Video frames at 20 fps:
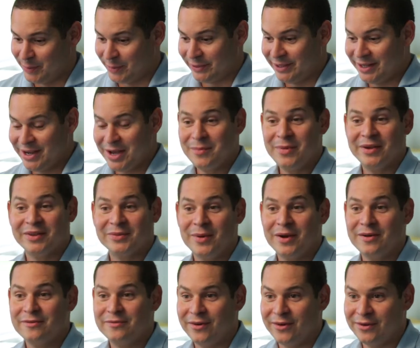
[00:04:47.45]
pulling up my
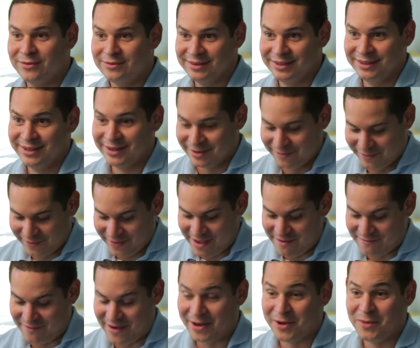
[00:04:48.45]
smartphone, looking for that
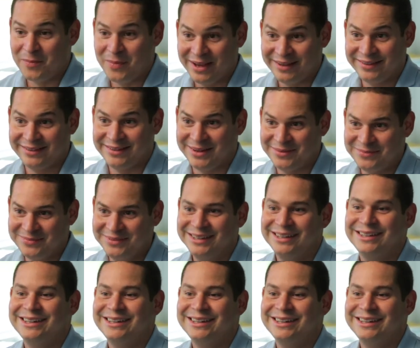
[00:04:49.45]
final pay stub.